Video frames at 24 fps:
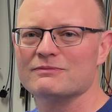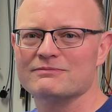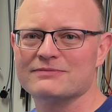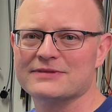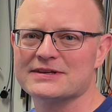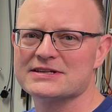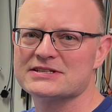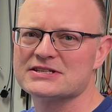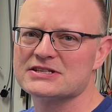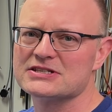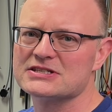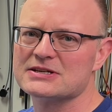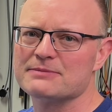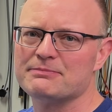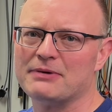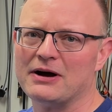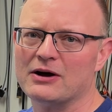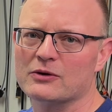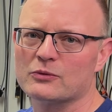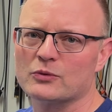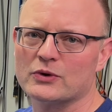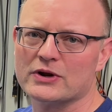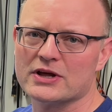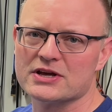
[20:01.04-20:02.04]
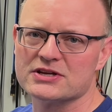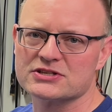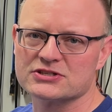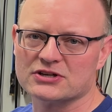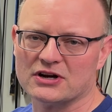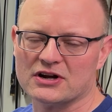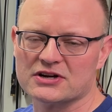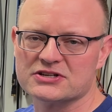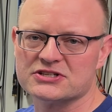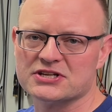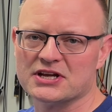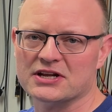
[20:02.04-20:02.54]
This is about what I saw
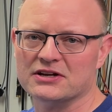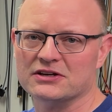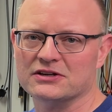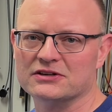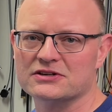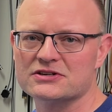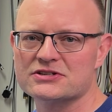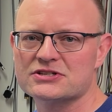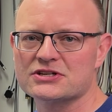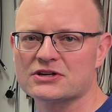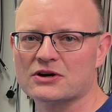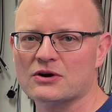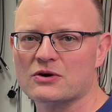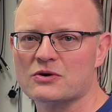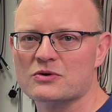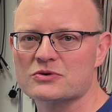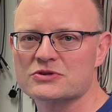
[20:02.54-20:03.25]
10 years ago,